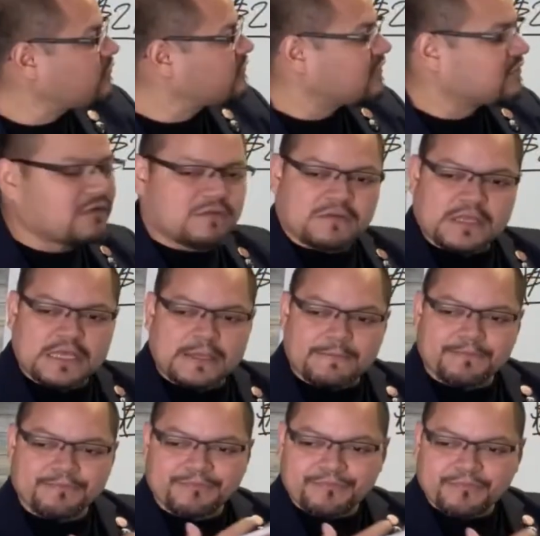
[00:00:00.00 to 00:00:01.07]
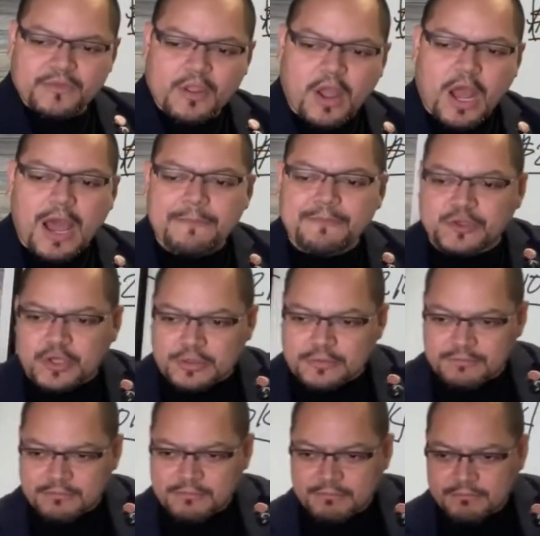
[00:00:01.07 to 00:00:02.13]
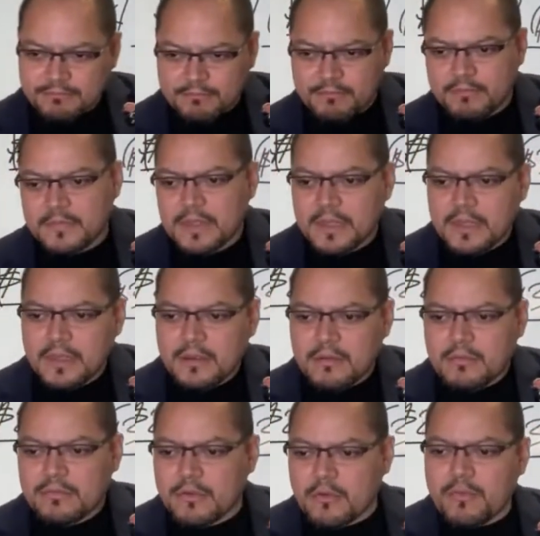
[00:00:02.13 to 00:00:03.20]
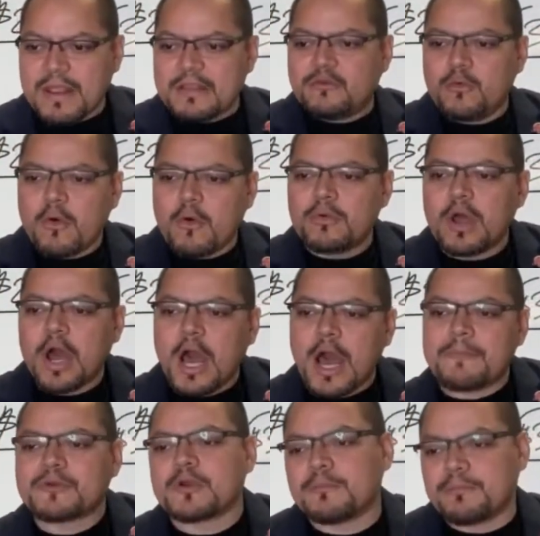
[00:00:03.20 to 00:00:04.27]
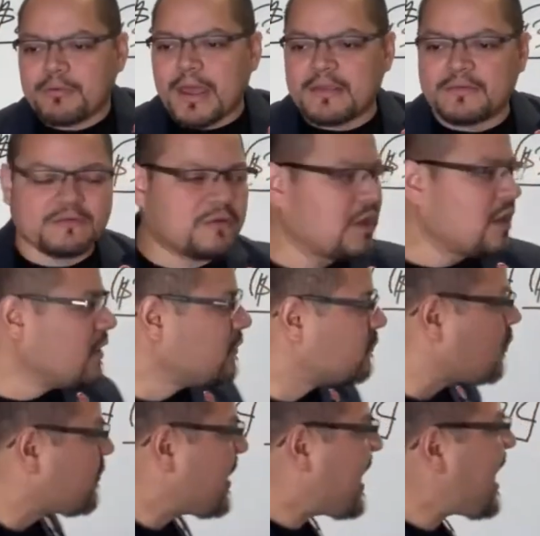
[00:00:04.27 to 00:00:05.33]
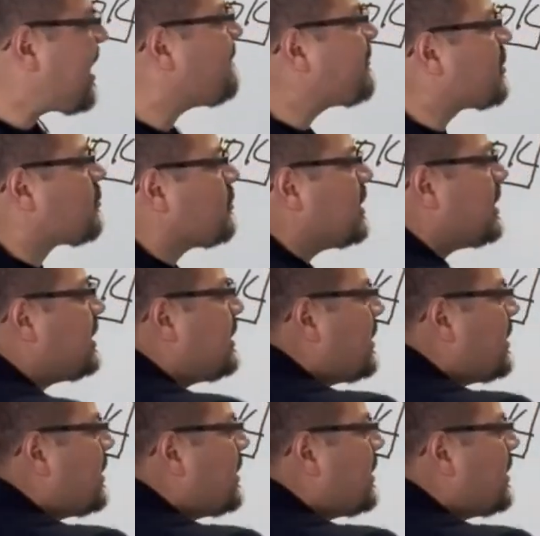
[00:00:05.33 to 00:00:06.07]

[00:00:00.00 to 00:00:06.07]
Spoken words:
This is the option, the rent-to-own option price. So they have agreed